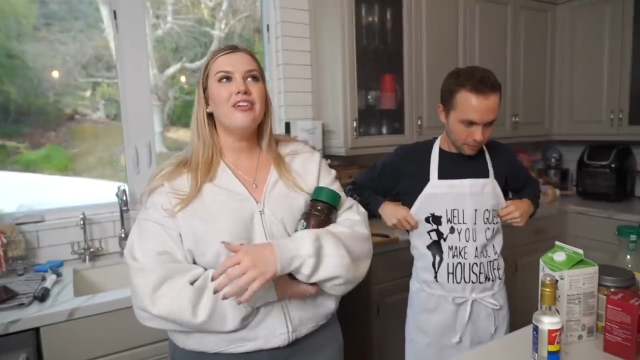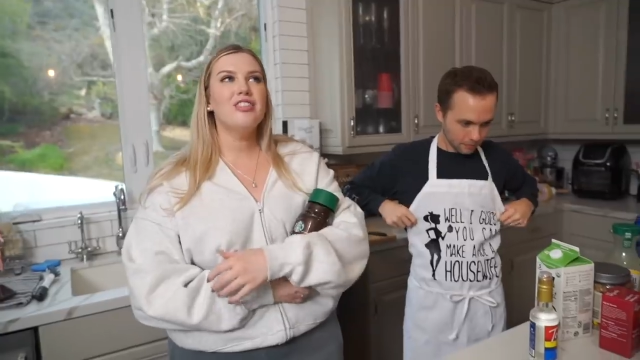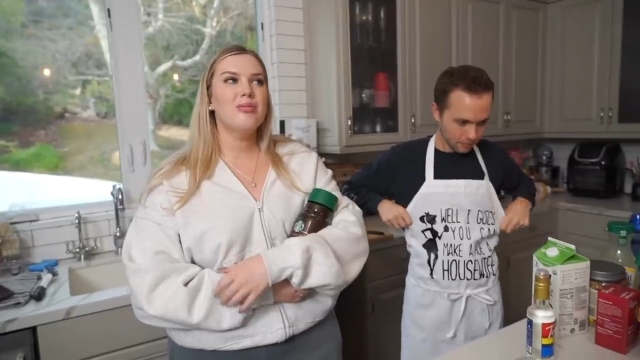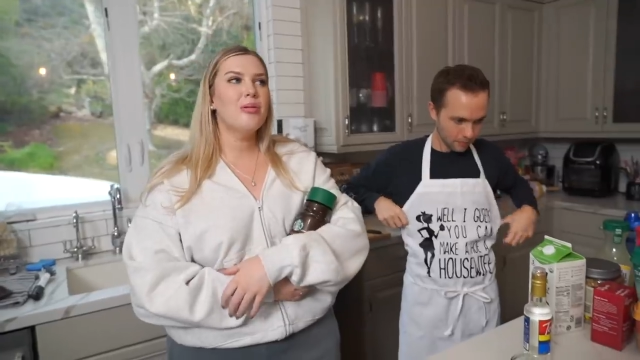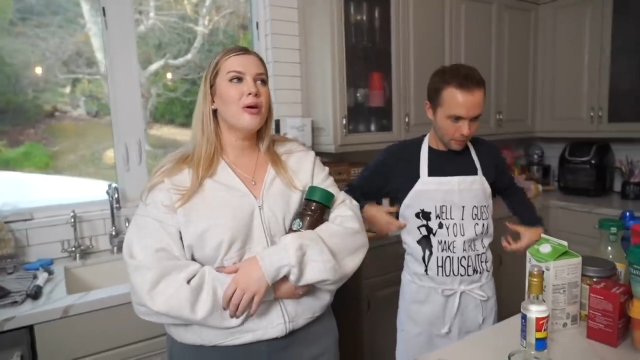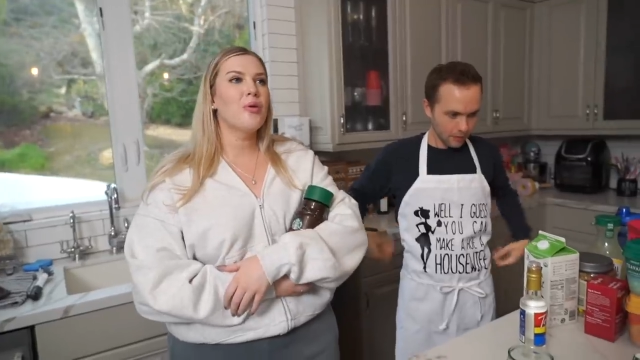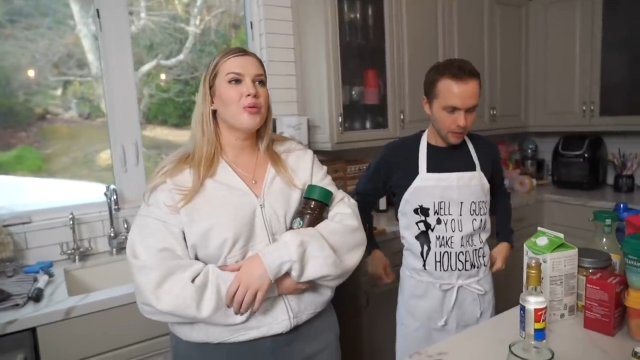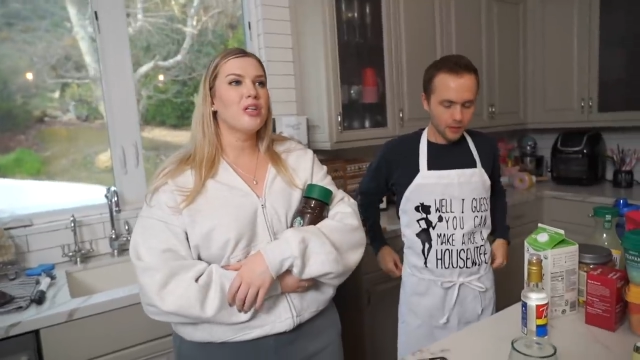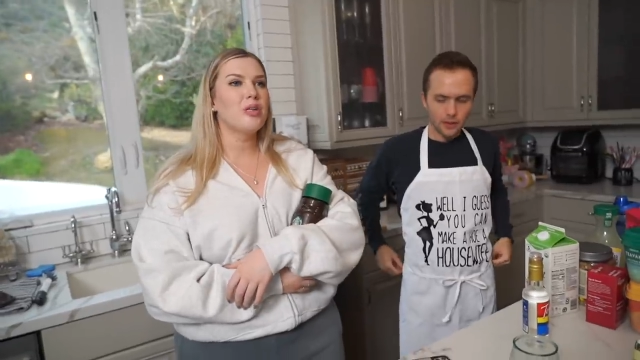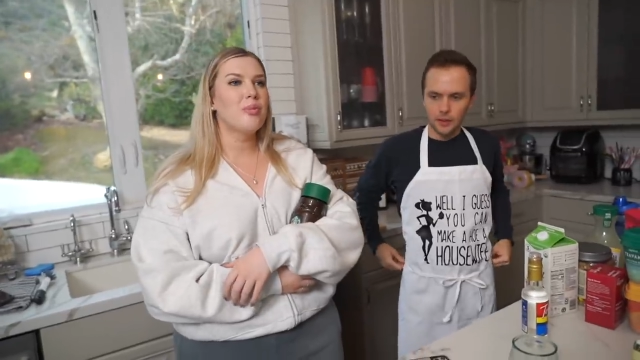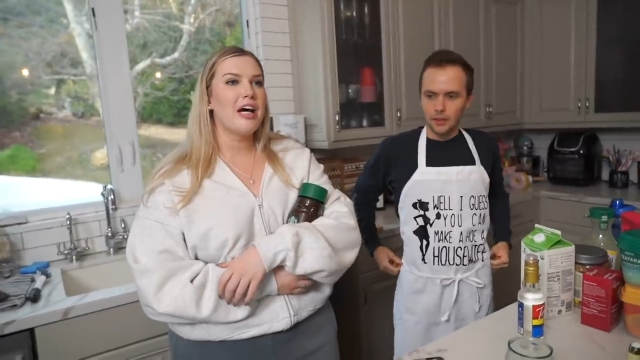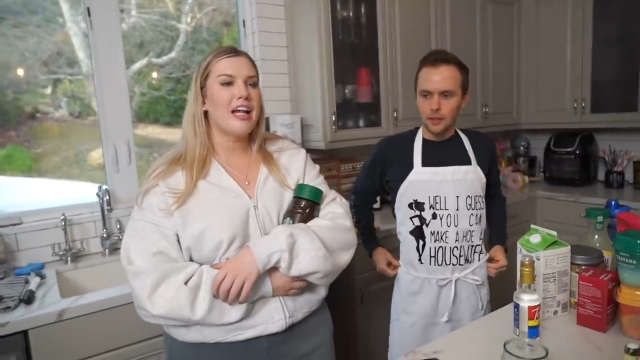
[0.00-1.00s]
Speaker 1: used to be my
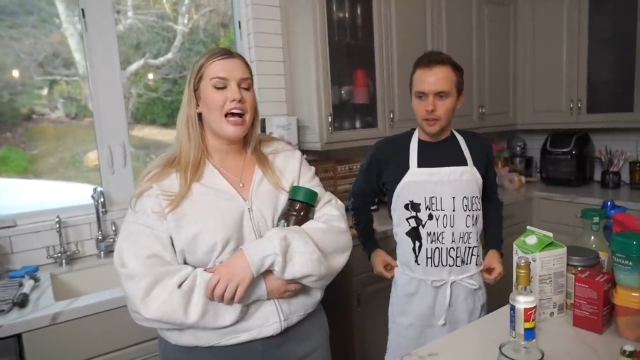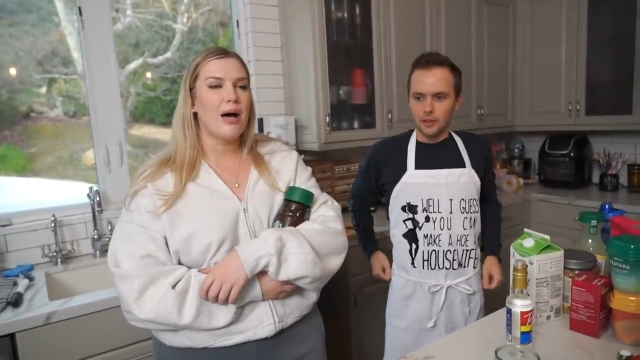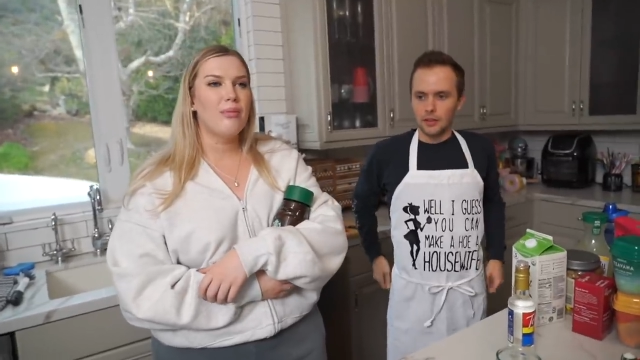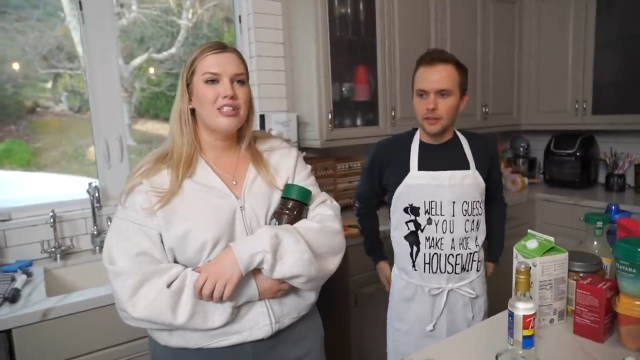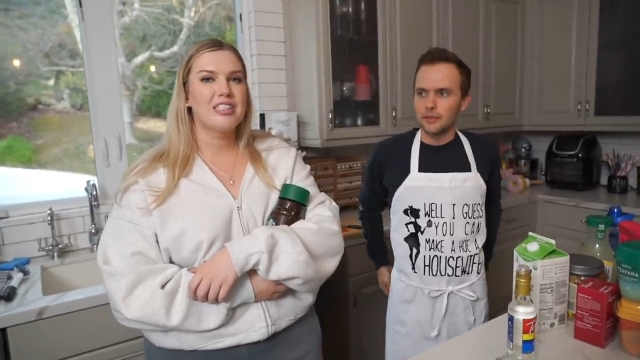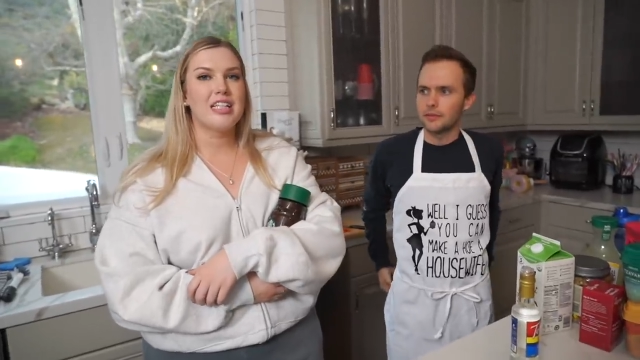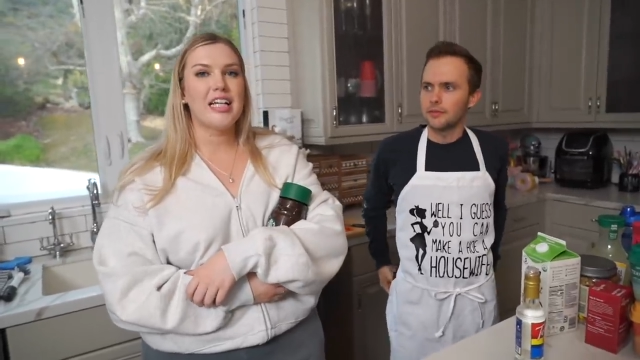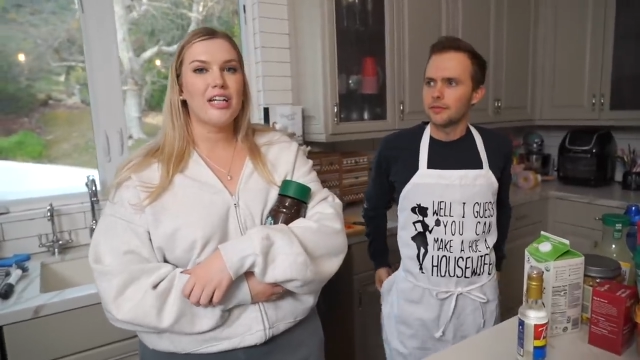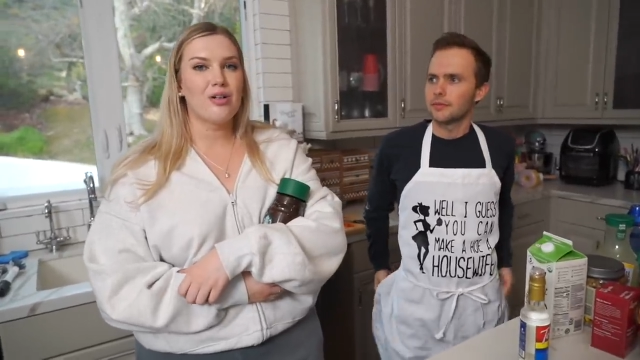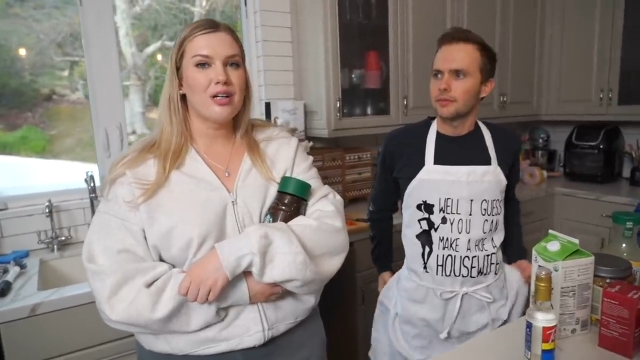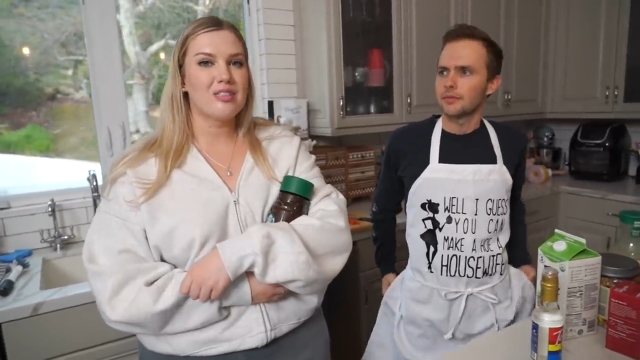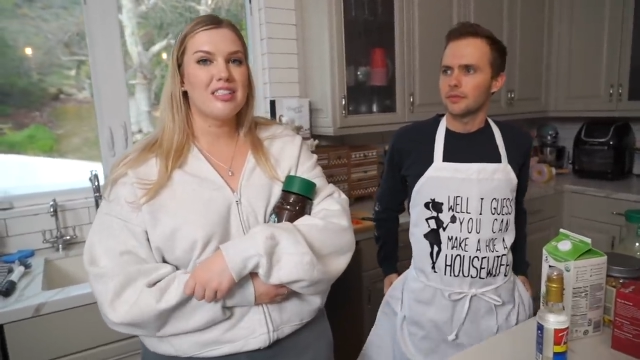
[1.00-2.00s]
really bad habit is that
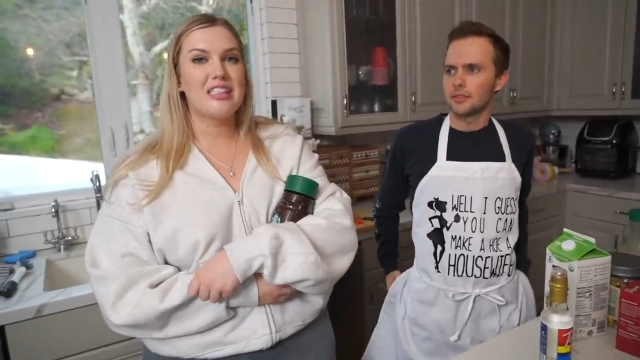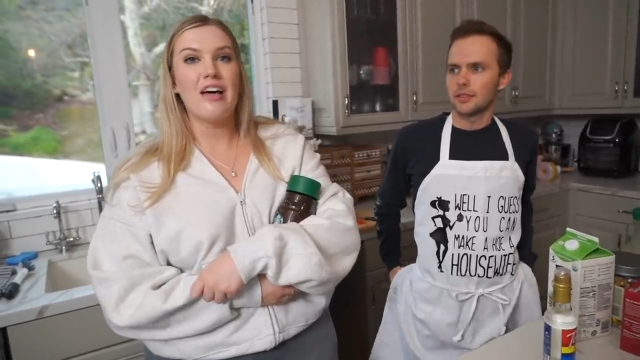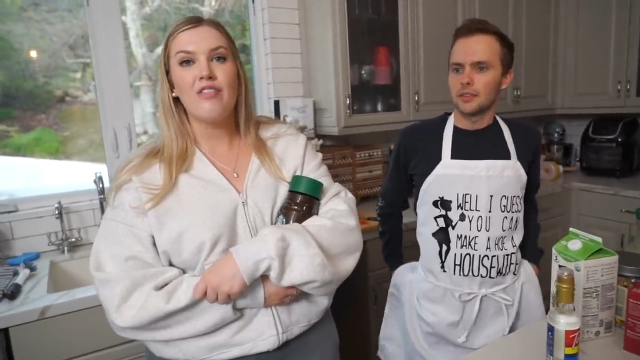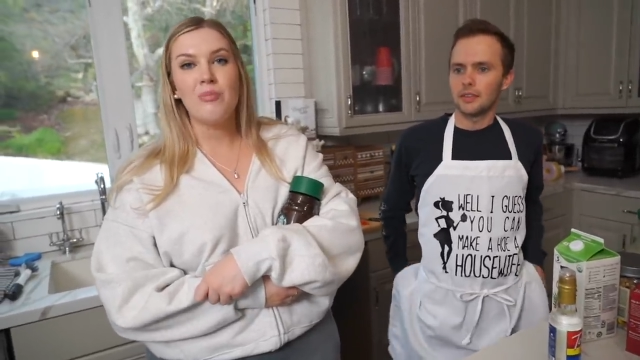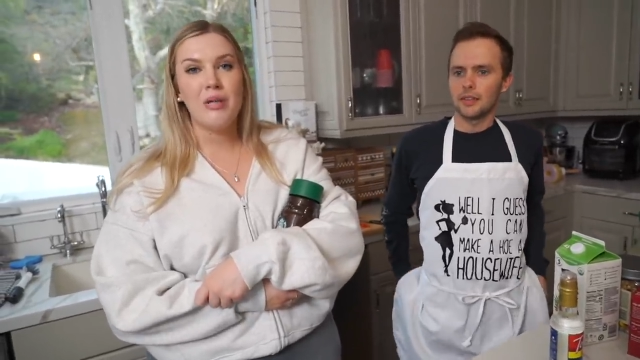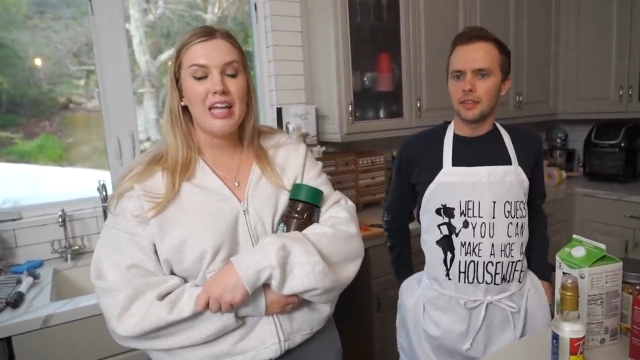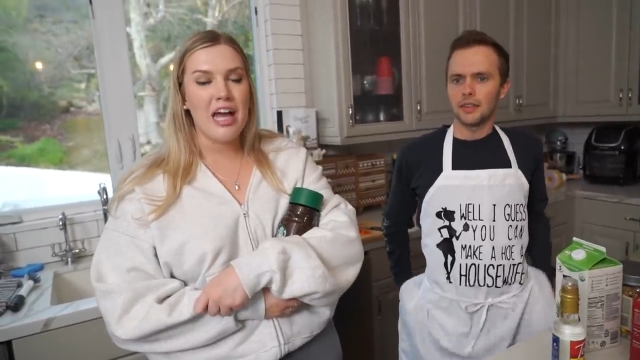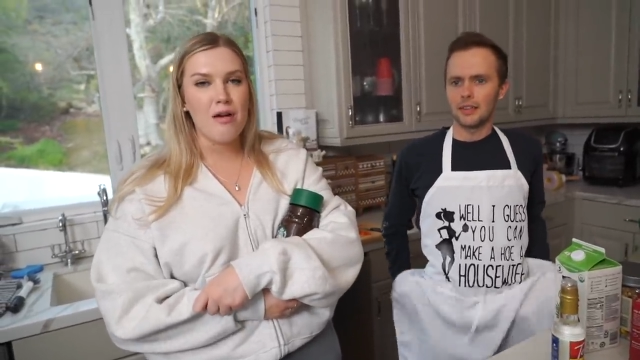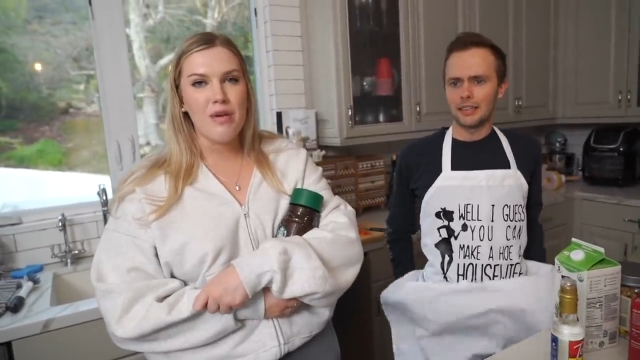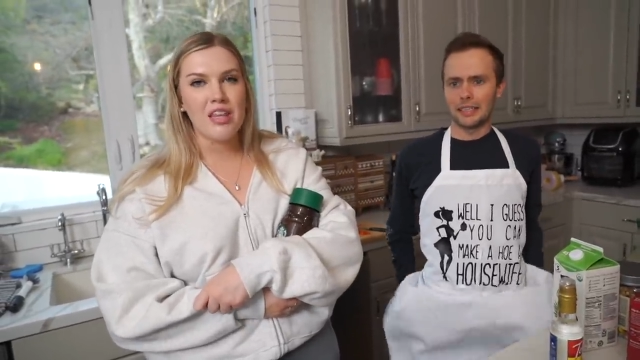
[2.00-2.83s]
like around 7 p.m. I